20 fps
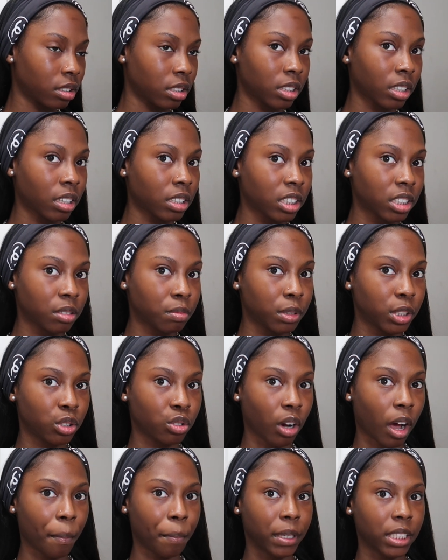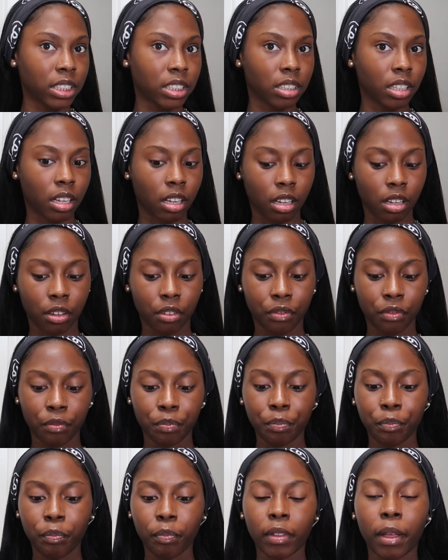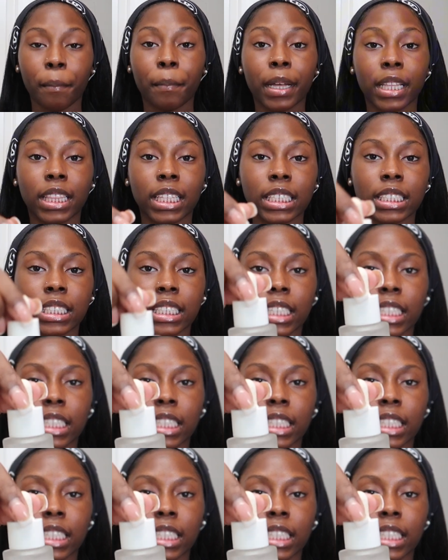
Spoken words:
So I just be dropping stuff. But this